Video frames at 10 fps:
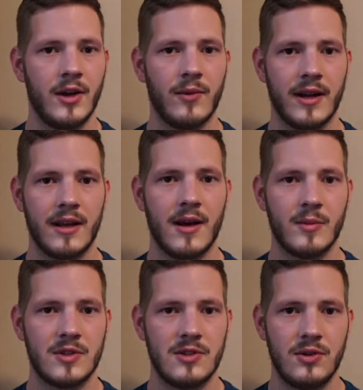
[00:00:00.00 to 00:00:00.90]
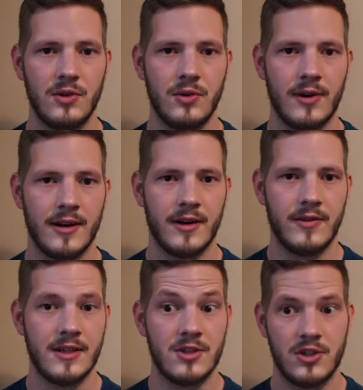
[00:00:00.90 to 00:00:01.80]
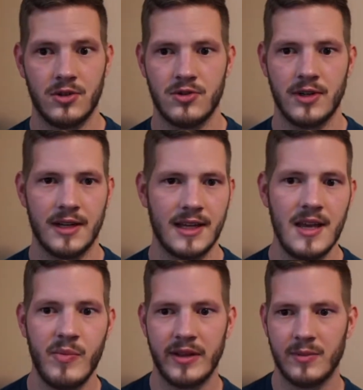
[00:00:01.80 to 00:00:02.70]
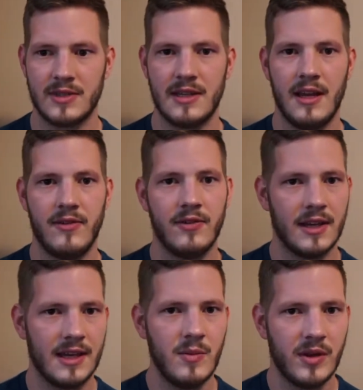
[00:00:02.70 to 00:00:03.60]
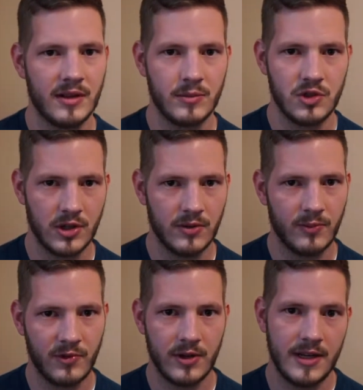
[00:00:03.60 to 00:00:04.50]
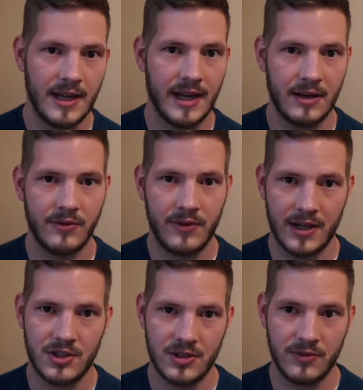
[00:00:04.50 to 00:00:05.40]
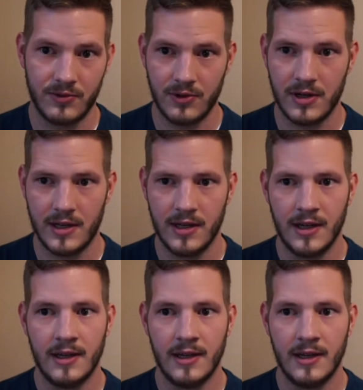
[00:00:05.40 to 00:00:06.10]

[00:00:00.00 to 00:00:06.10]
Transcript: when it comes to these children and keeping them safe and keeping them germ-free and infection-free.